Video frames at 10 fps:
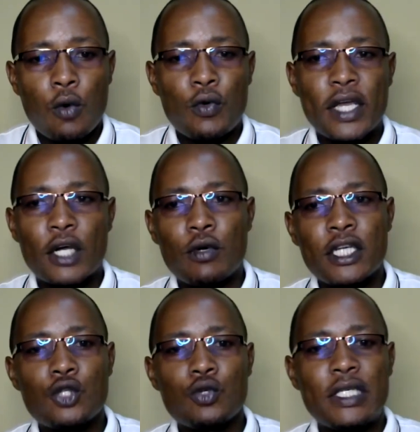We are
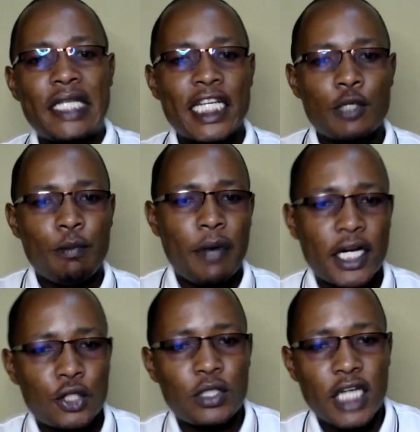going to date
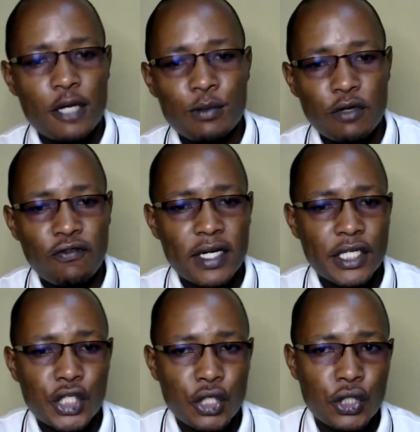back to times of
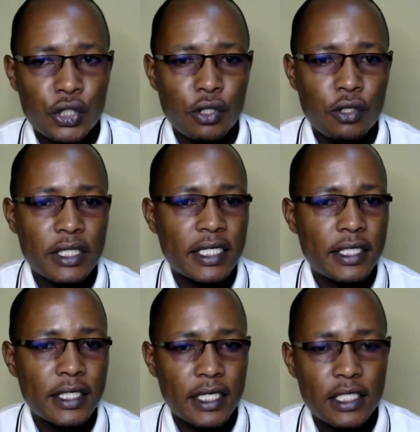Aristotle, the
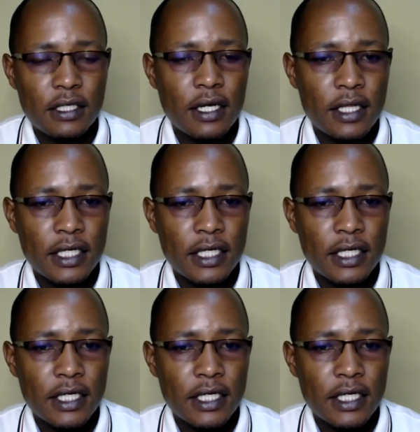great